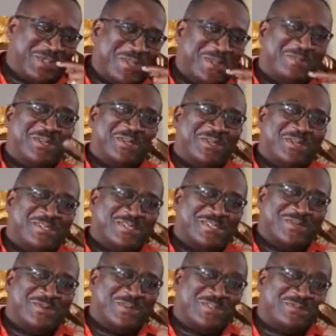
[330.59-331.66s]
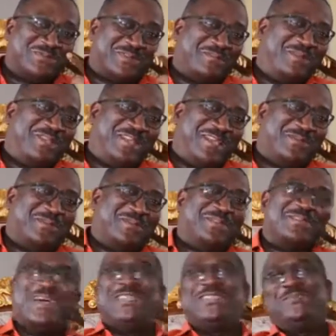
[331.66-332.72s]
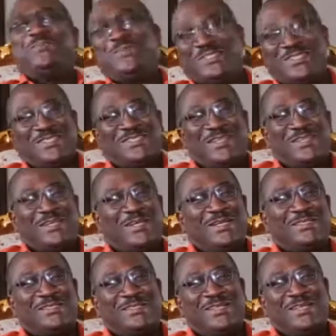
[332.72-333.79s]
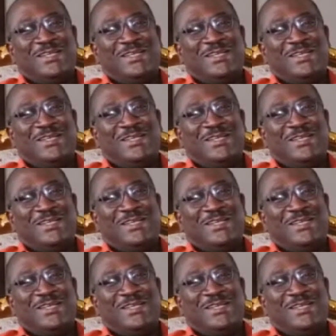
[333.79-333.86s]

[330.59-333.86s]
because it was familiar because of Achimota sandals.